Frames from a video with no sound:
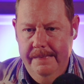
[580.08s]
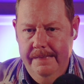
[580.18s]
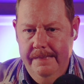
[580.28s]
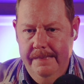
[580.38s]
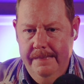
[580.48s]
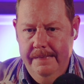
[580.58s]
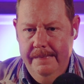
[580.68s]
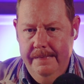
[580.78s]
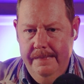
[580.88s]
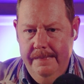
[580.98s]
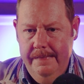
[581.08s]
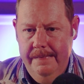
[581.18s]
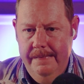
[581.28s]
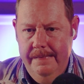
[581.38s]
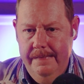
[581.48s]

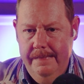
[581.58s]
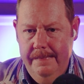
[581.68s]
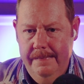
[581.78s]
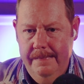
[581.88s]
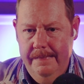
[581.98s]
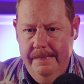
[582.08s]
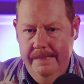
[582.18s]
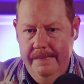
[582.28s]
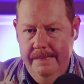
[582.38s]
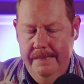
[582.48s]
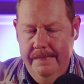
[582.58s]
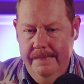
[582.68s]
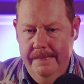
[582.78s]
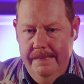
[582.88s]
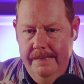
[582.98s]

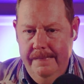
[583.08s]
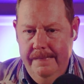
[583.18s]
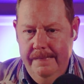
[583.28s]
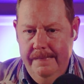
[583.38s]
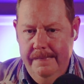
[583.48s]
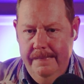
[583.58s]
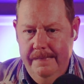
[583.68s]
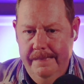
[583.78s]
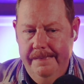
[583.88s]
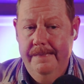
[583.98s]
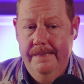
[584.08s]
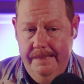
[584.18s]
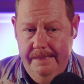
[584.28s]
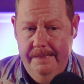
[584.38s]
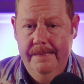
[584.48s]

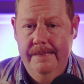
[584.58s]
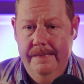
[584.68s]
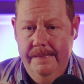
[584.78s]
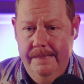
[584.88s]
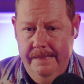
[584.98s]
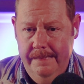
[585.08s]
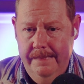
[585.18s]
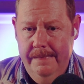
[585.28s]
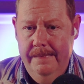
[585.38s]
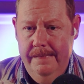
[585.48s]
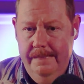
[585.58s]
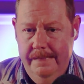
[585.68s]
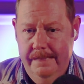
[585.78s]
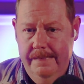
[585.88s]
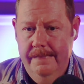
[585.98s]

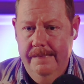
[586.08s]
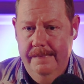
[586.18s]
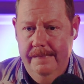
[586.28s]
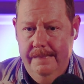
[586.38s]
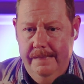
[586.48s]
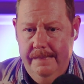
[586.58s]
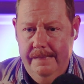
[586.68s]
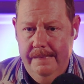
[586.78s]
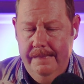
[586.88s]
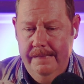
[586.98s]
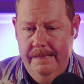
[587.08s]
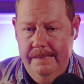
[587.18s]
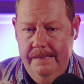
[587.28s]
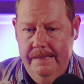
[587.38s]
No words are spoken by the person on screen.